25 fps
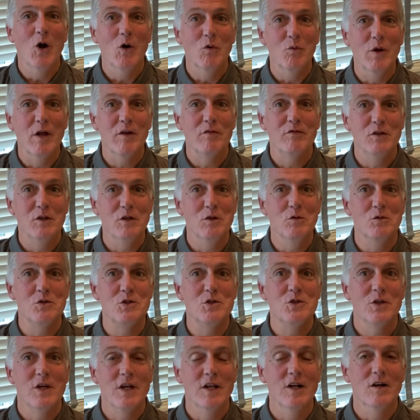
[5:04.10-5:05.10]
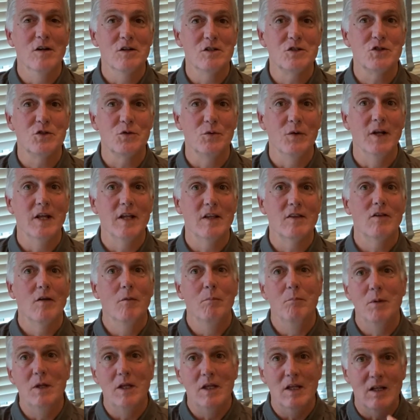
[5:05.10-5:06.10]
refuge and our strength, of
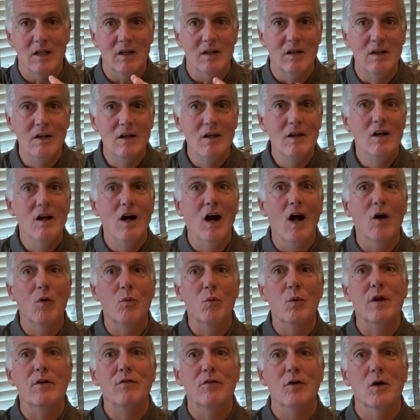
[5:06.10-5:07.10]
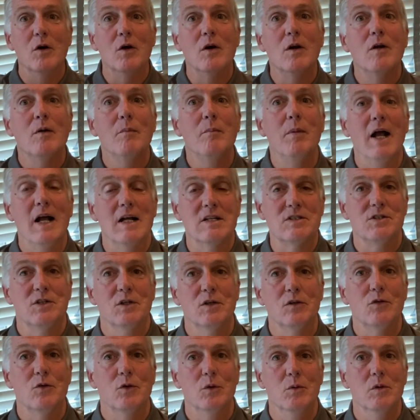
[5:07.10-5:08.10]
being a river passing
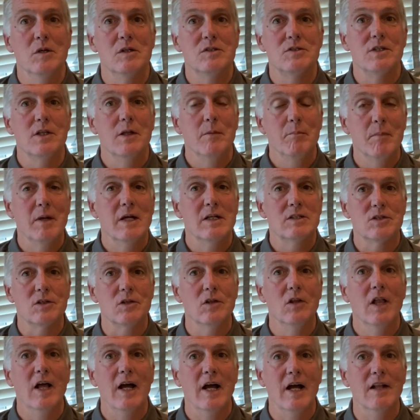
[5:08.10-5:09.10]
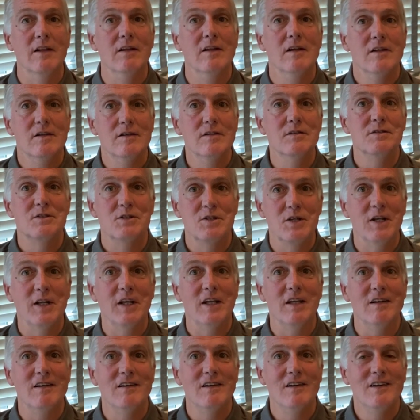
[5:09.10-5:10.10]
through us that makes glad the
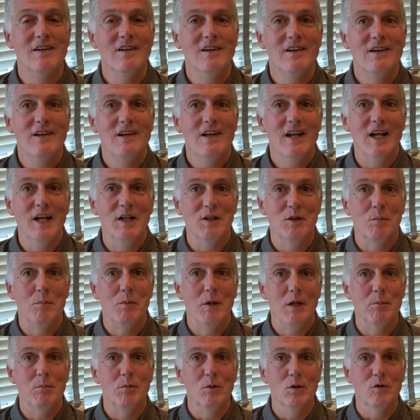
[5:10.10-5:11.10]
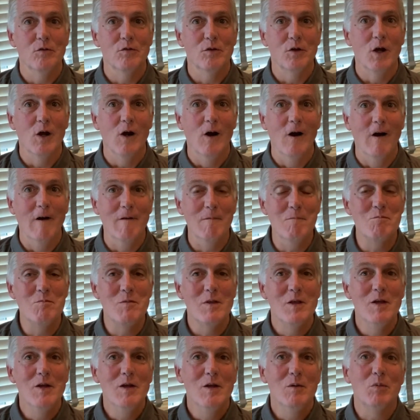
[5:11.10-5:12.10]
city and the people of God.
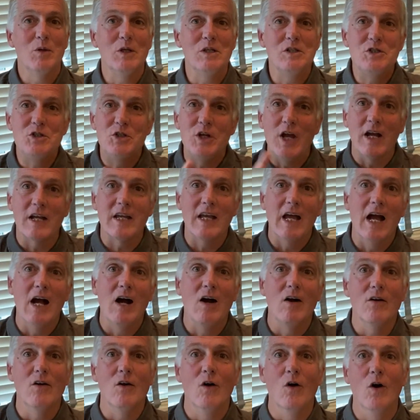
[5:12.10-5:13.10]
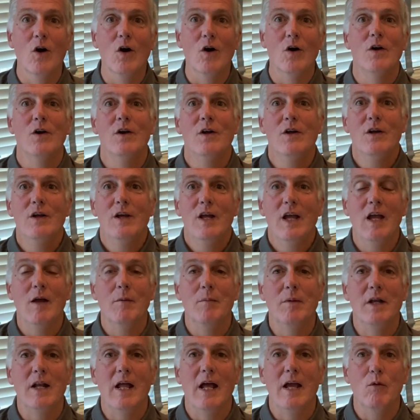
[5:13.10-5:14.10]
Please check out our
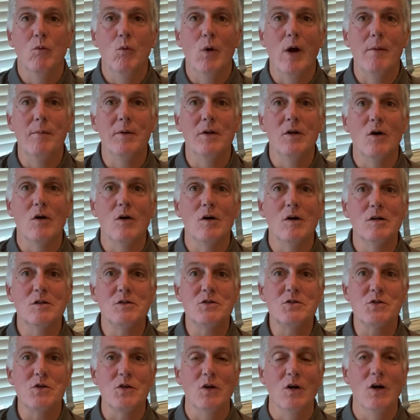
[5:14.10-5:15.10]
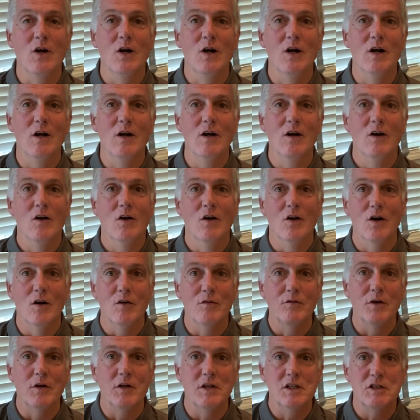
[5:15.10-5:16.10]
MNA webinars uh, on our
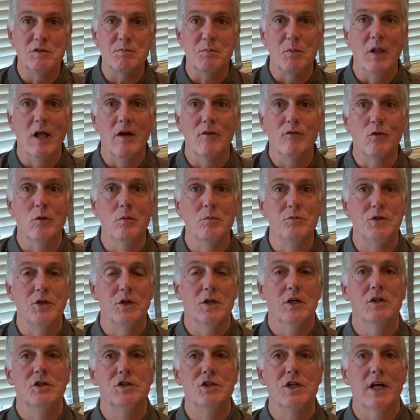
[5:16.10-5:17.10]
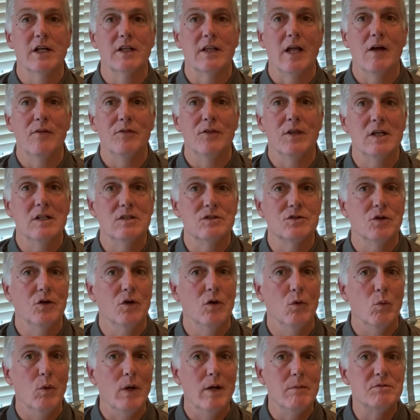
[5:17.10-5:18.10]
various platforms. You can check out things on our
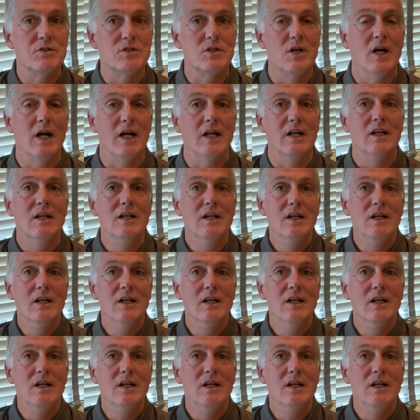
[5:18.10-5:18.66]
website.